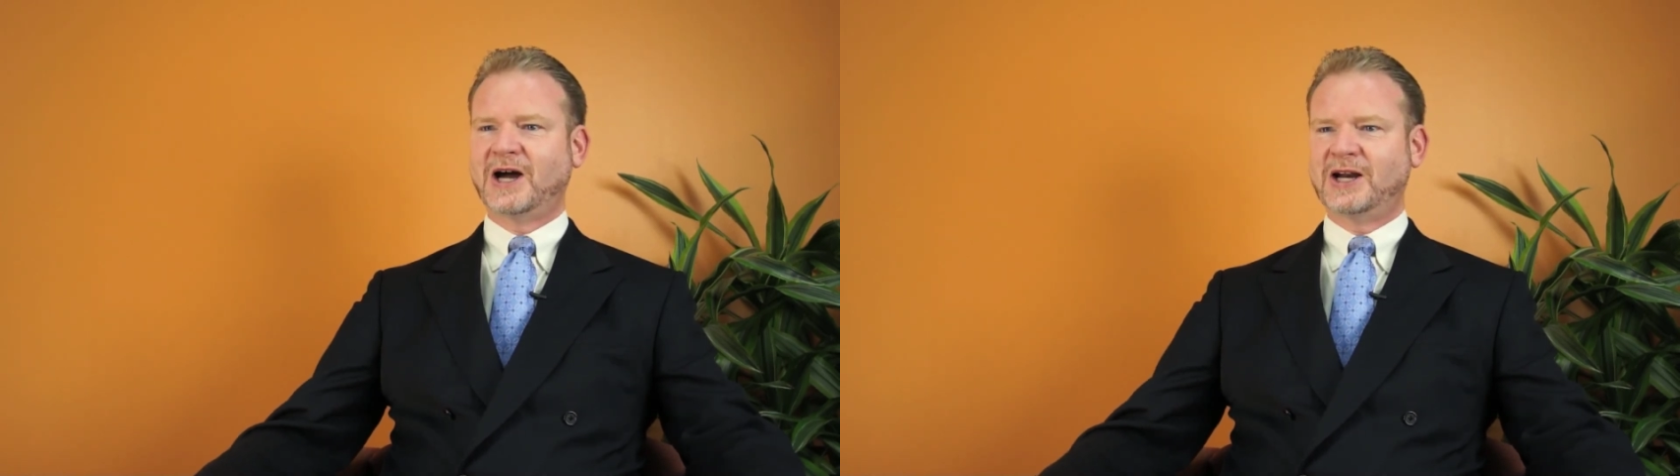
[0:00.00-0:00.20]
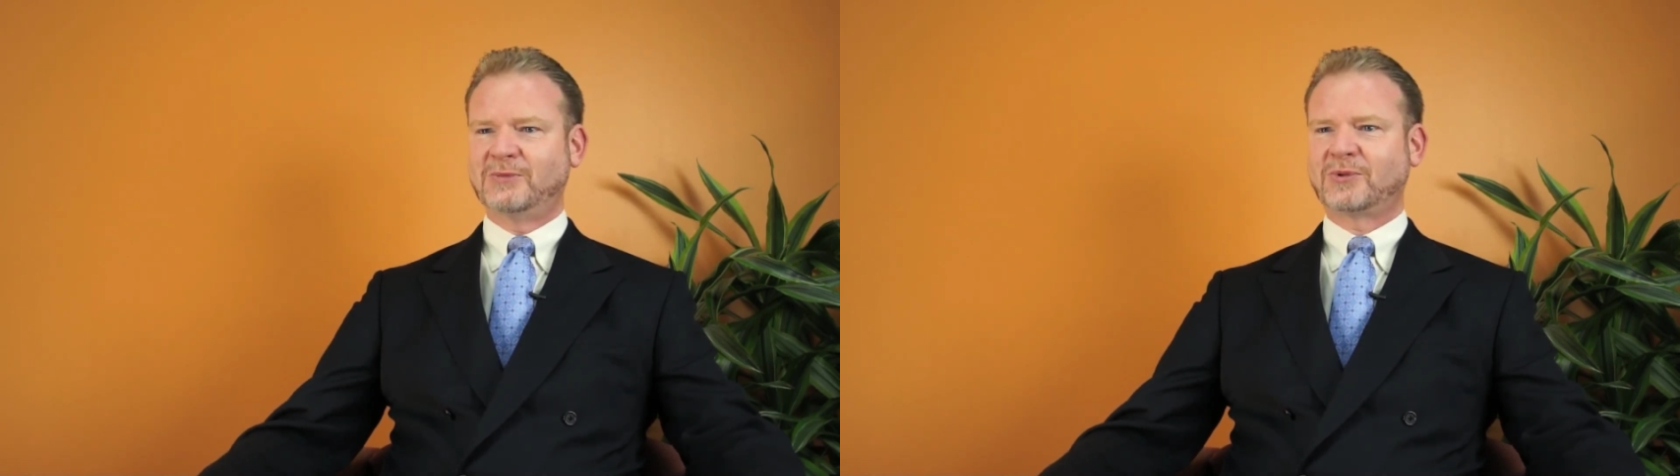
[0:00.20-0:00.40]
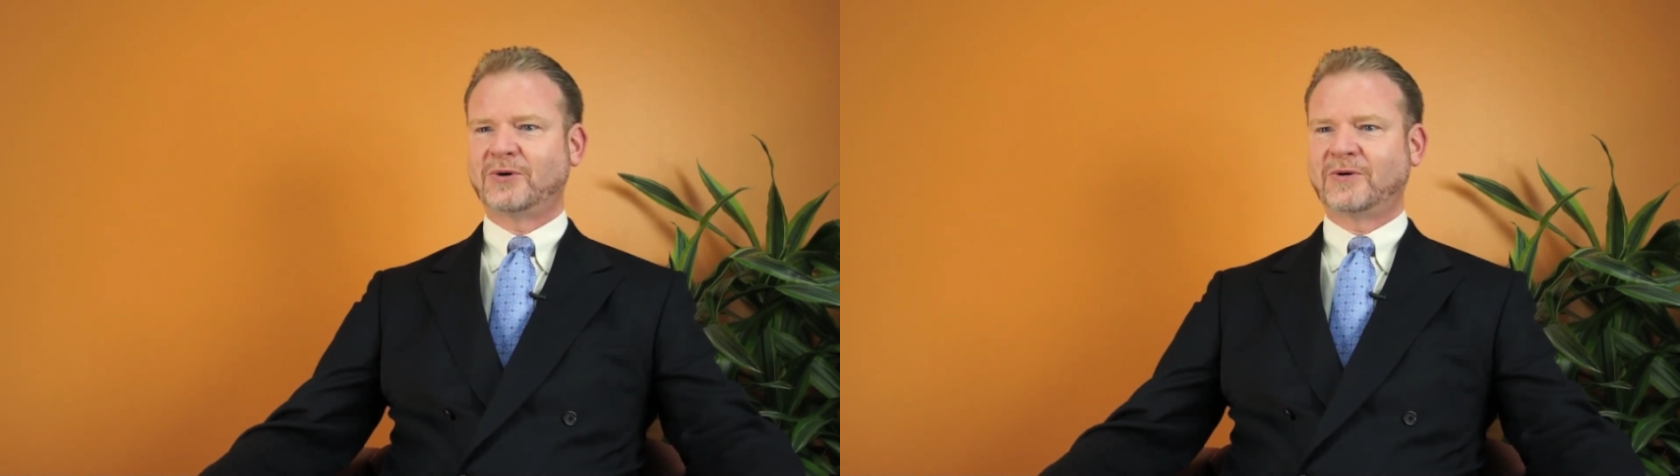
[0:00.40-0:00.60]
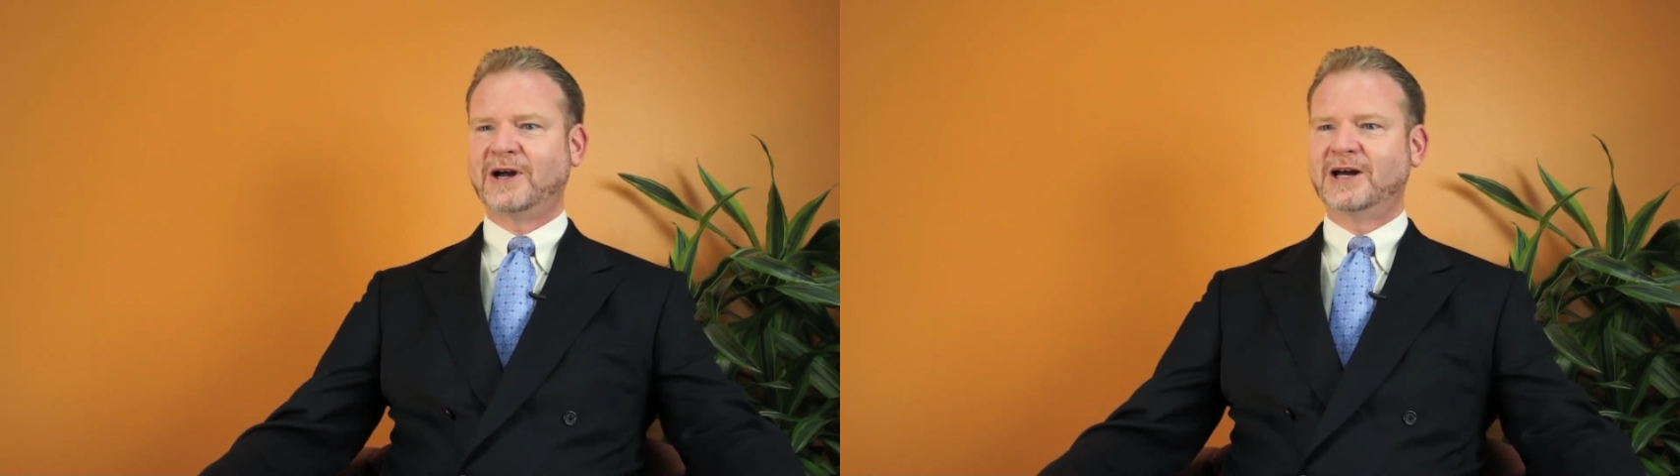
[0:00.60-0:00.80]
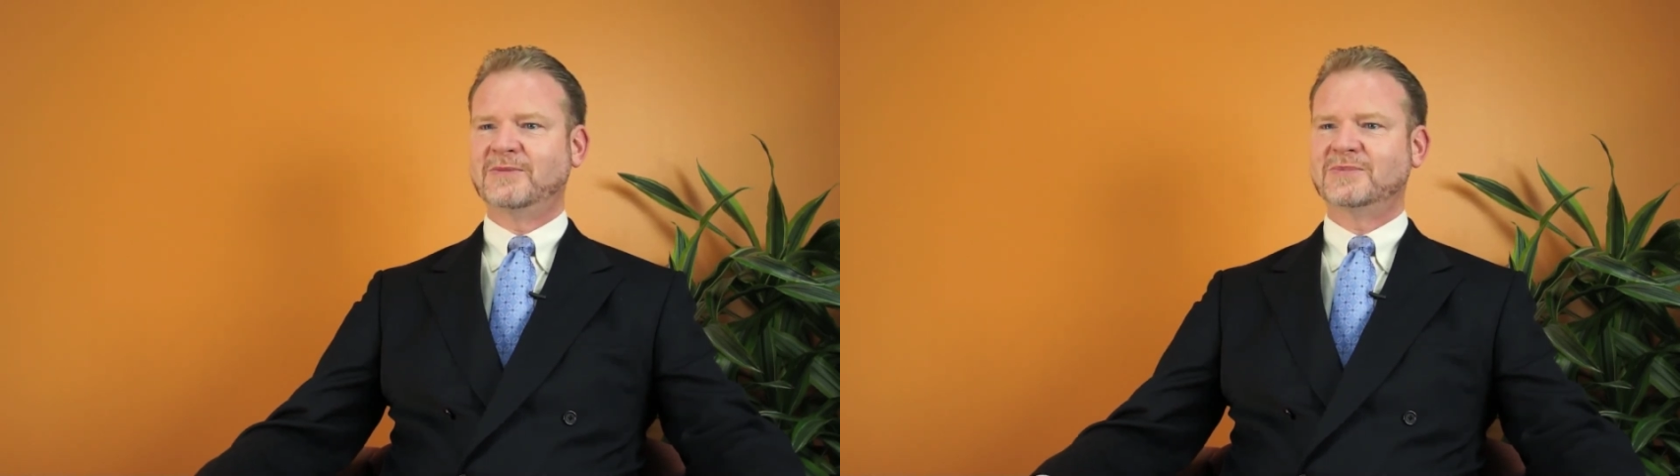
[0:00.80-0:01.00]
and dining
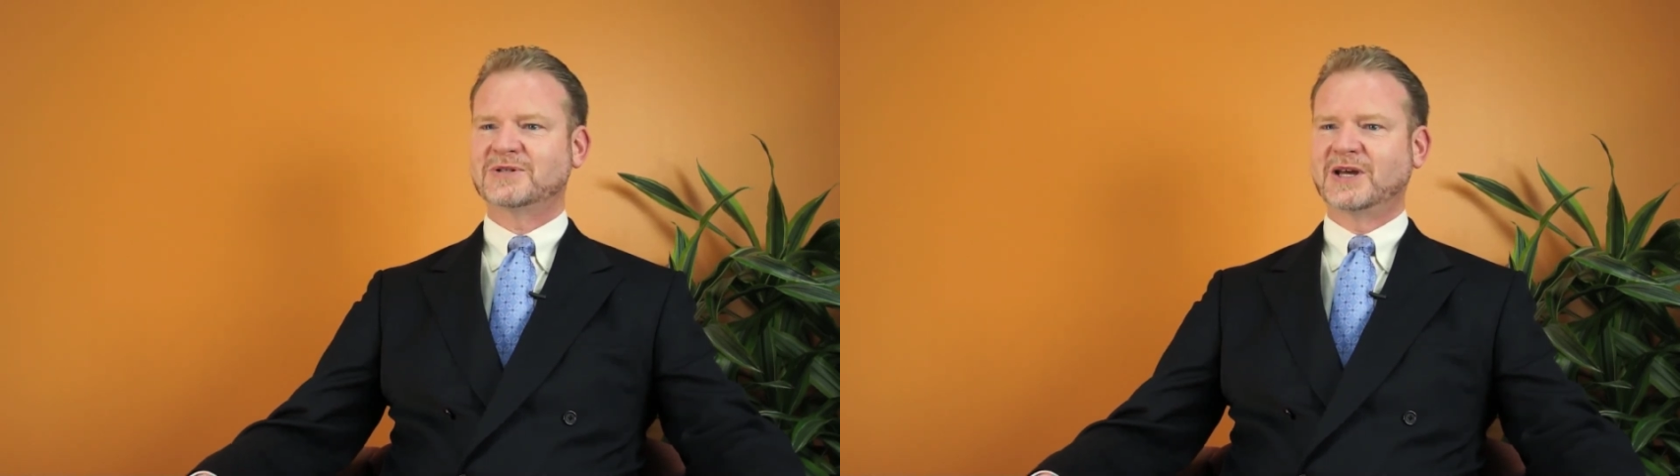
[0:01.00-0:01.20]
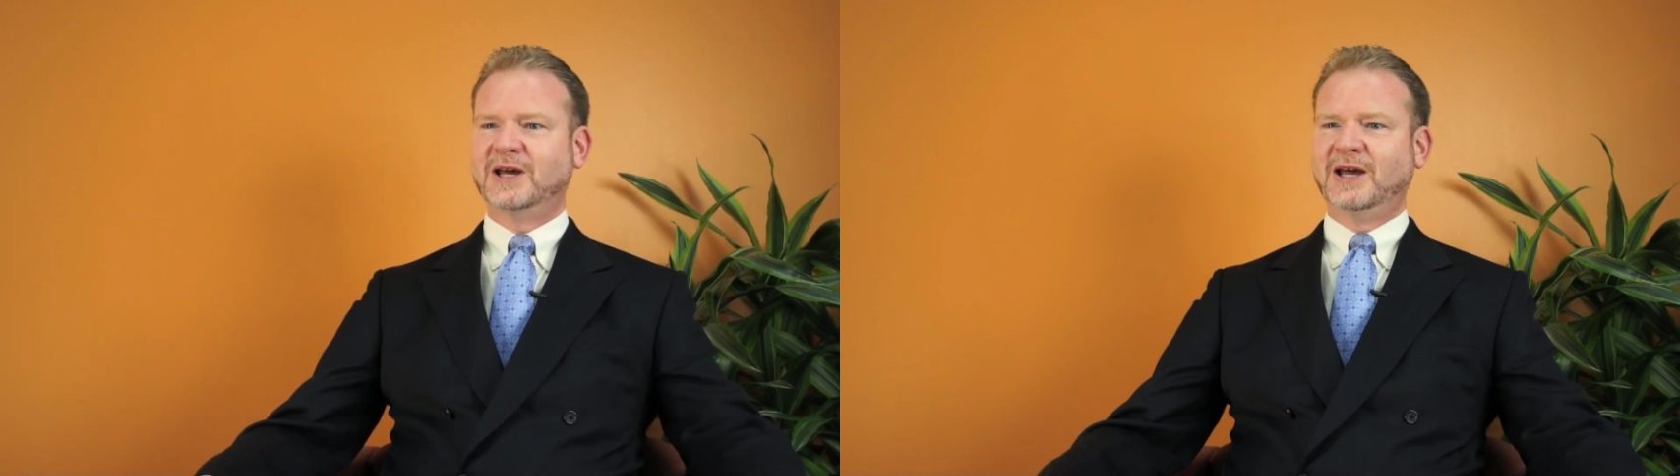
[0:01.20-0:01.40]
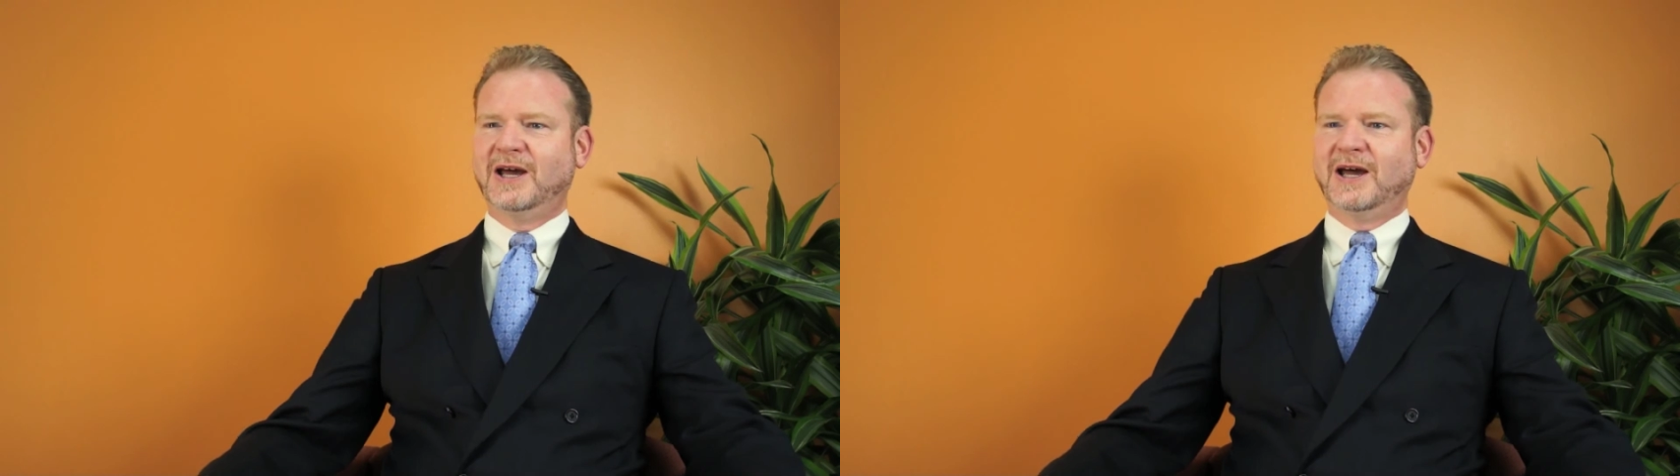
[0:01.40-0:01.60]
programs